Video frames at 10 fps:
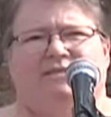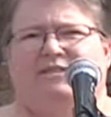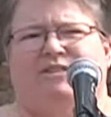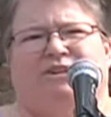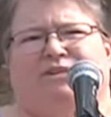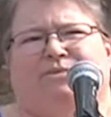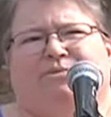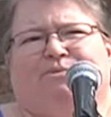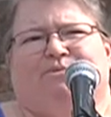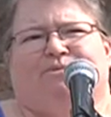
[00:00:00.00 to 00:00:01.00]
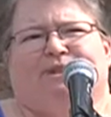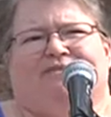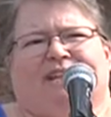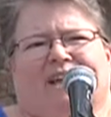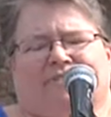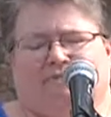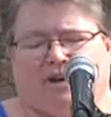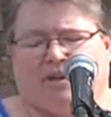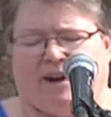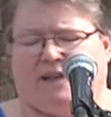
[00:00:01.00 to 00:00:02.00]
So we've taken for
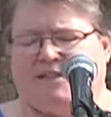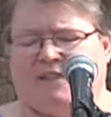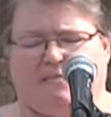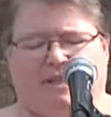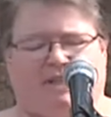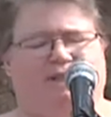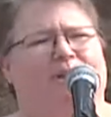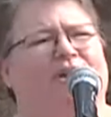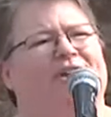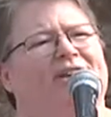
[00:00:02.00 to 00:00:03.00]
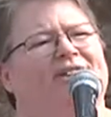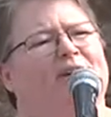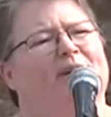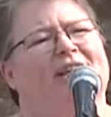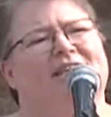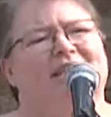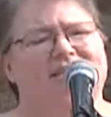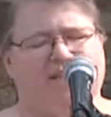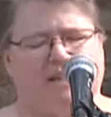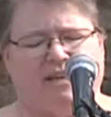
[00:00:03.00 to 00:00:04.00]
granted some of these small things that make
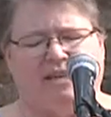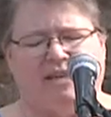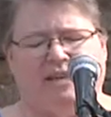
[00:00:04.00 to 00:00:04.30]
living